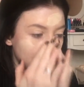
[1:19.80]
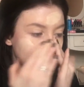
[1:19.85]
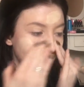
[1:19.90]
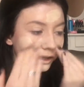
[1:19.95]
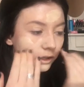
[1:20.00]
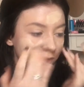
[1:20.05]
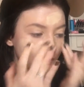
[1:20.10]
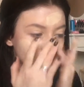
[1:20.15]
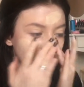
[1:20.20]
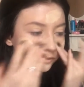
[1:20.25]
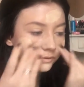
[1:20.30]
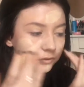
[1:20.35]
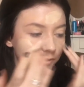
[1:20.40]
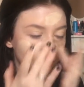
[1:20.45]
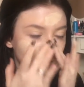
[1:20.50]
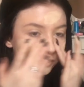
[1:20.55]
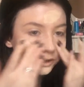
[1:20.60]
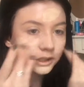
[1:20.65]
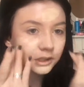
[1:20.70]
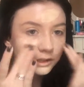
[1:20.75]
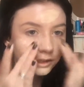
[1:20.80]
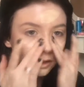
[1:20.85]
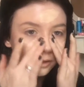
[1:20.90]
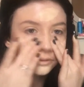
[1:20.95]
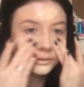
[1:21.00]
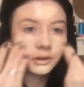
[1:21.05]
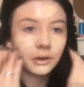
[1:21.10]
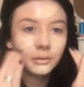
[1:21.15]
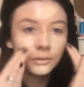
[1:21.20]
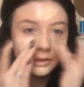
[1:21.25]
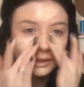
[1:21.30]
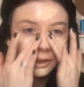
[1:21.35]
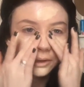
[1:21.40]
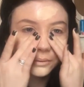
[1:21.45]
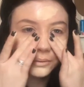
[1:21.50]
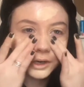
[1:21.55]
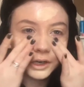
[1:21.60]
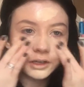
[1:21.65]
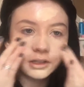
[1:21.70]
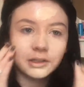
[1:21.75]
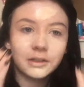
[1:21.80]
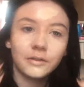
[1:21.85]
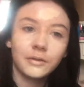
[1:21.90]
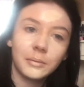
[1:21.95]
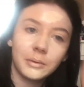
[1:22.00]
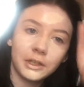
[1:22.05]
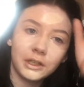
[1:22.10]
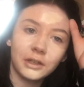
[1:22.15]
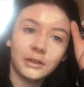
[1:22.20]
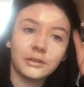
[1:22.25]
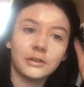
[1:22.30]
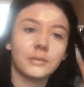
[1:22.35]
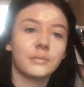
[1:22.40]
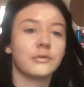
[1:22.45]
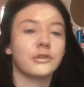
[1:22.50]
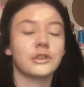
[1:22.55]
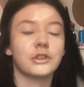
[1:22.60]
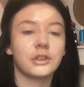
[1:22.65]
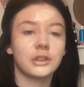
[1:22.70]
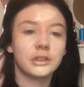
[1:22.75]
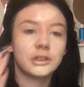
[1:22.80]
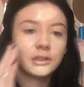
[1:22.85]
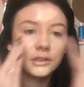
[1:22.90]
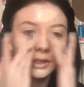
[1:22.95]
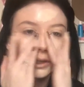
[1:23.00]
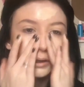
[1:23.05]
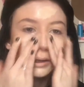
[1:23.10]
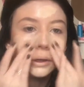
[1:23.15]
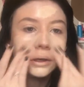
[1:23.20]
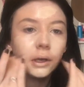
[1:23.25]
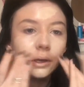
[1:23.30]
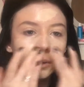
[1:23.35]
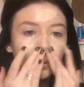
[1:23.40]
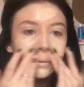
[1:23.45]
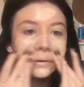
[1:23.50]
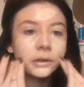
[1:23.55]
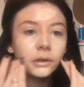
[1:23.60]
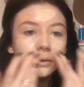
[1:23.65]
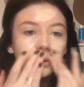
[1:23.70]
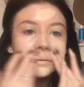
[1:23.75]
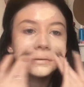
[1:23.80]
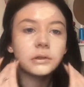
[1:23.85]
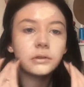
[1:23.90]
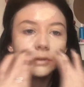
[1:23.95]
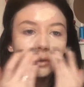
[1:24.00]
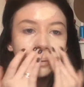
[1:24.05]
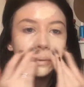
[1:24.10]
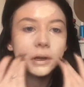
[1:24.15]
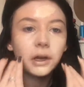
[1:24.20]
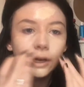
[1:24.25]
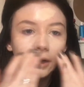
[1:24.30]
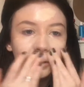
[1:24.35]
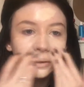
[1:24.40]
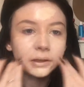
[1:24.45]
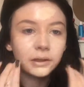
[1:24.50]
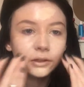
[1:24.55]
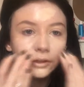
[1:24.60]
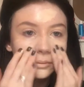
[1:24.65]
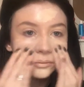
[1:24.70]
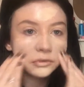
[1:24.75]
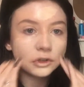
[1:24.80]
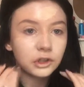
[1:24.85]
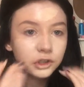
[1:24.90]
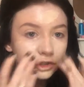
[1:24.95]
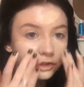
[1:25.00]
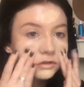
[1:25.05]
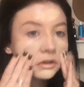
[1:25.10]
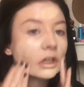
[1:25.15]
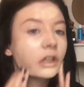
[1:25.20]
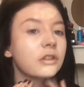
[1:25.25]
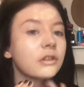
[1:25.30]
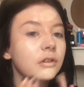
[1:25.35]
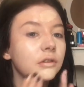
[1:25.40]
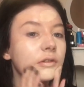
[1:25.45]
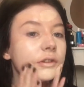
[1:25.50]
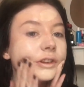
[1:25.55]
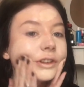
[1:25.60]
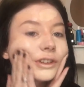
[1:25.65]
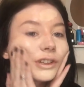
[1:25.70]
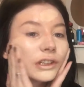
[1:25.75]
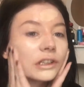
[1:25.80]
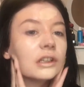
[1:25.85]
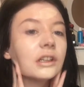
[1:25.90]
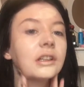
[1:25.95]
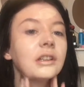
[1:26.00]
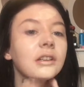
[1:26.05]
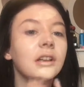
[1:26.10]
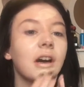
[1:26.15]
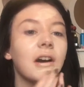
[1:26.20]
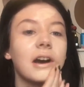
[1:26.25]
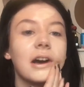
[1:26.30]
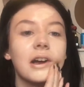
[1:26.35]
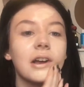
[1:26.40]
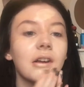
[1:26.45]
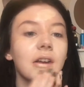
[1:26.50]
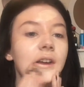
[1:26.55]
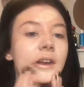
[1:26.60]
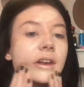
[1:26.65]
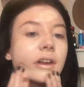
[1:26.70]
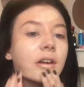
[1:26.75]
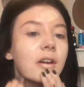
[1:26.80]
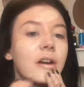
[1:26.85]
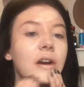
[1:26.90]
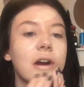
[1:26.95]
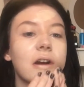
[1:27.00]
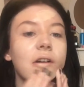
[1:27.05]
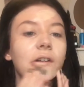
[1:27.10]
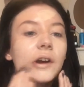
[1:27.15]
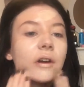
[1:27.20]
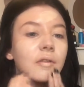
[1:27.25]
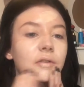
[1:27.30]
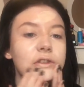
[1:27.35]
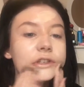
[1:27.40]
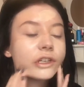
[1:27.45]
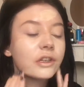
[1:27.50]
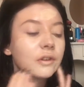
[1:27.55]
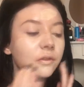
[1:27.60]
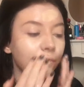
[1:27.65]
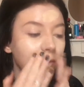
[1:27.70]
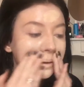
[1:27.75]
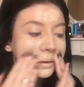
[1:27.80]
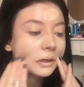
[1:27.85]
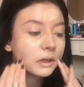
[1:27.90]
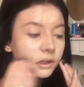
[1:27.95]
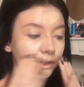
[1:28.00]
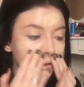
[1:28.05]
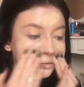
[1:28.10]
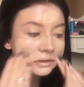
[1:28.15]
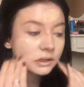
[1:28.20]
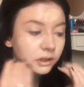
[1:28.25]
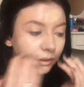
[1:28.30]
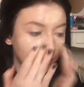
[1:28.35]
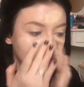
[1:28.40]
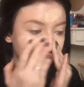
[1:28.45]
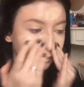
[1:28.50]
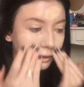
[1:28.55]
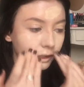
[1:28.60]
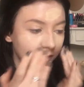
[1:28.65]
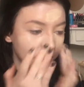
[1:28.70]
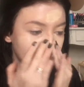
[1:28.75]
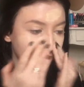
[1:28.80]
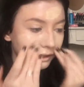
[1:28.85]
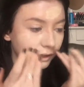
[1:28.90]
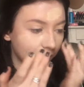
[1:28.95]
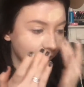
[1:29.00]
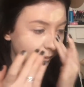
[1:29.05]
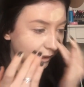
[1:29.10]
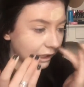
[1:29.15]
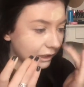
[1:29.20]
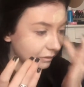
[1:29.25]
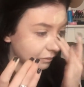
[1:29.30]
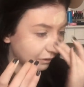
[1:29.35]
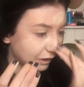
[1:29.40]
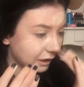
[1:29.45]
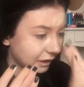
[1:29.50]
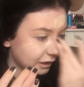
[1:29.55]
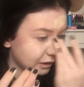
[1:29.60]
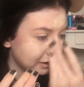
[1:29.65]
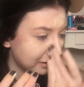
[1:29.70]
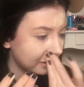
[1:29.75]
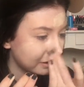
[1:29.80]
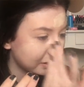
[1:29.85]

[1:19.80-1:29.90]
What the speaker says: I used to love doing this, and I was always like, why does everybody use a brush? Because it's like when you go to apply your moisturiser or anything like that, obviously your fingers is like the best way,